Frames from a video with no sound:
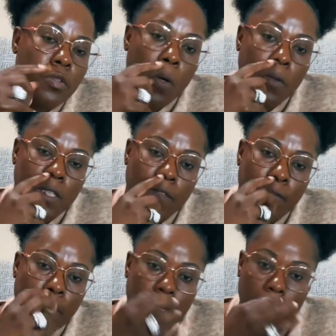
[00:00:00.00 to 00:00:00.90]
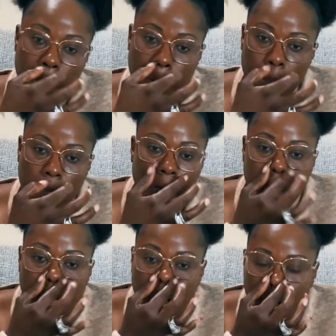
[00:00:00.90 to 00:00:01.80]
don't defend
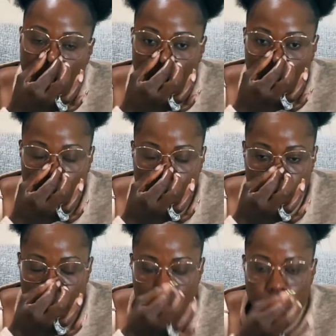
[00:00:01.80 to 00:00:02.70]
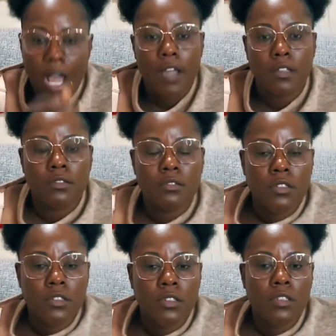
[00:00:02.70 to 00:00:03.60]
their um, their child
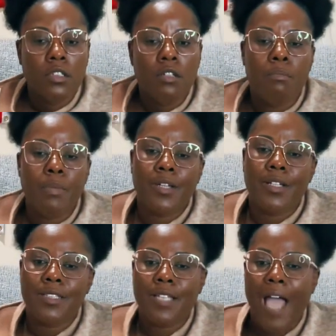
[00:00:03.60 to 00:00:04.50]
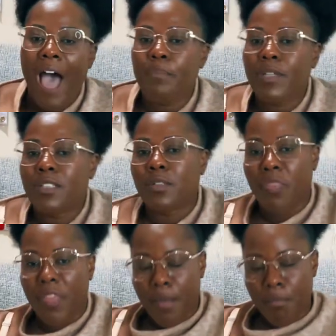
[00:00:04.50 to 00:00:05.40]
because it happened to
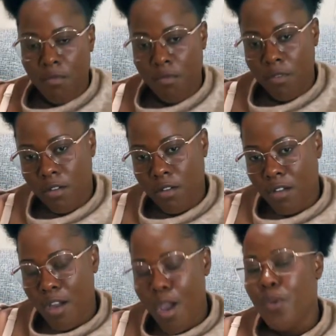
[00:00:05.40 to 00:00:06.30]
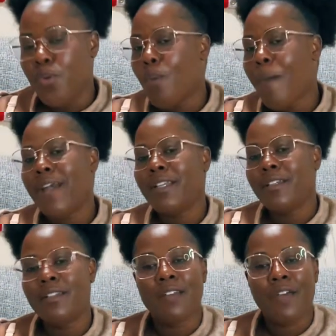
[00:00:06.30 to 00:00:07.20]
them nobody
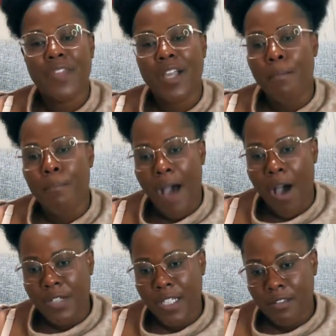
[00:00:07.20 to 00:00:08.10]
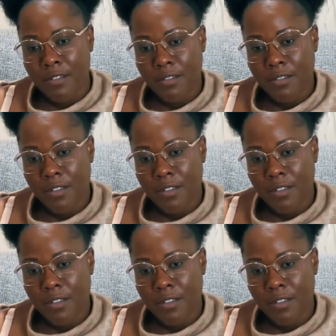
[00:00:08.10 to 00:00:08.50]
did nothing about it